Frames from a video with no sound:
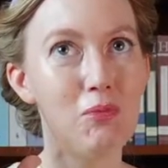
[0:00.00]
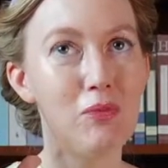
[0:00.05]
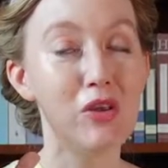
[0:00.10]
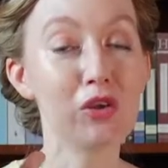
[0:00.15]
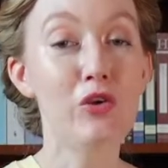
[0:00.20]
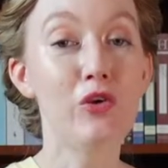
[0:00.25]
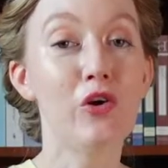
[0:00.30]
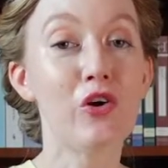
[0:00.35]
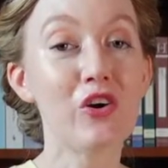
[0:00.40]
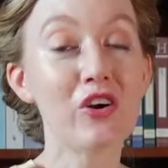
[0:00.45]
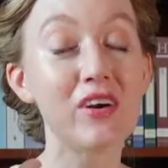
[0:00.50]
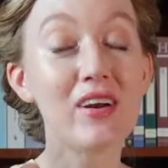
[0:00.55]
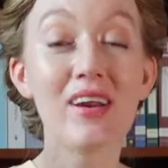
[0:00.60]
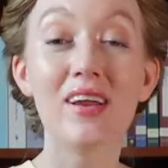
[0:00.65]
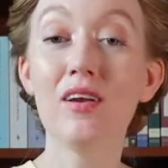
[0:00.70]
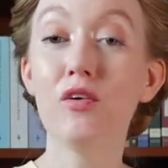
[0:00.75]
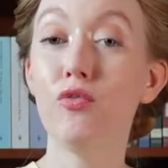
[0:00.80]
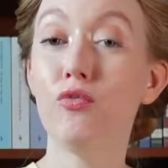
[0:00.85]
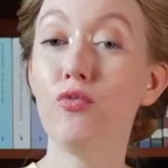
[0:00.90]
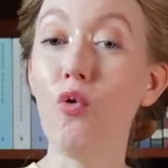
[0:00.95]

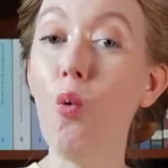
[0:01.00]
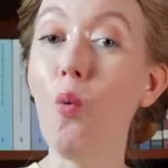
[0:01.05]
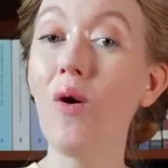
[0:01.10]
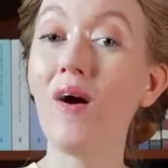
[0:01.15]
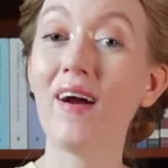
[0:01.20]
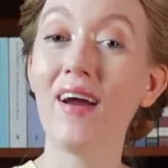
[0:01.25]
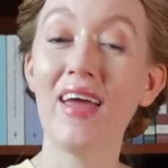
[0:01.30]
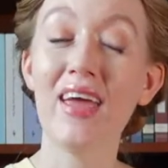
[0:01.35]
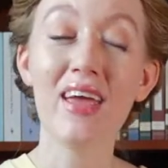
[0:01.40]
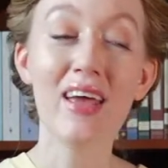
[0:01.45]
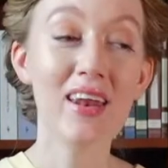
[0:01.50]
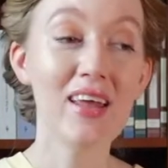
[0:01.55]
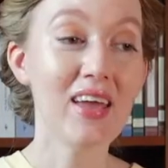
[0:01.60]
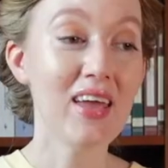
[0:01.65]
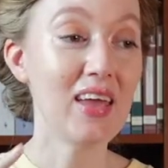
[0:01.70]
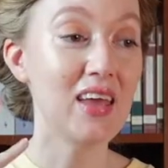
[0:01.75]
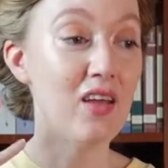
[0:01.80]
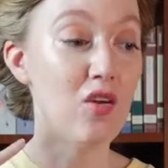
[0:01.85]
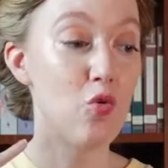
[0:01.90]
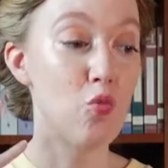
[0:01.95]
yearning for
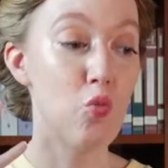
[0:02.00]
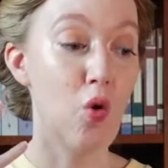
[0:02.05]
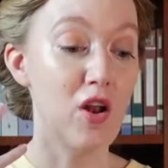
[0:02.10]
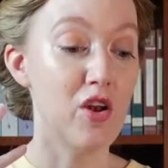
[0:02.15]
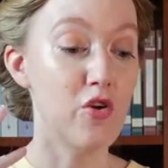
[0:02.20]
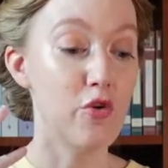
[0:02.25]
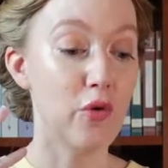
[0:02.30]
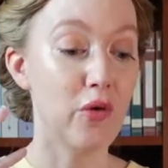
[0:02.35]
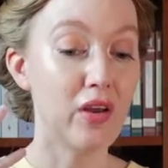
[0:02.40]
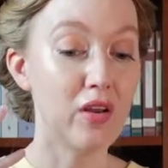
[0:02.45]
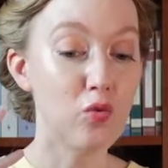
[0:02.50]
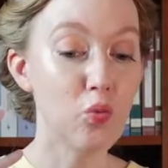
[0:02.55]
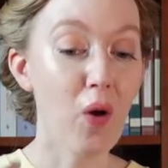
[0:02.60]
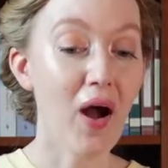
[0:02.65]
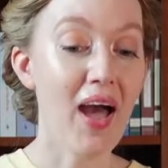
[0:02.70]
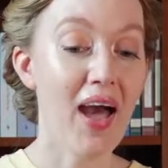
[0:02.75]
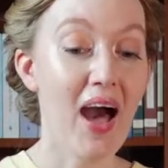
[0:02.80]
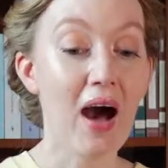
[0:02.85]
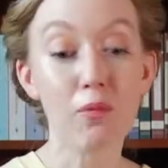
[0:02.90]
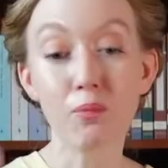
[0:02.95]
Anakin, wondering what
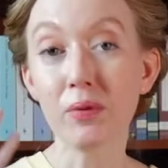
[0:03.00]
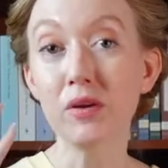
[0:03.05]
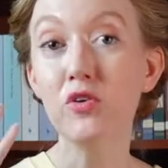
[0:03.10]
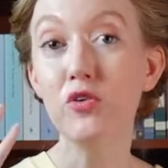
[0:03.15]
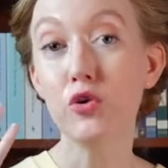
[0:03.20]
happened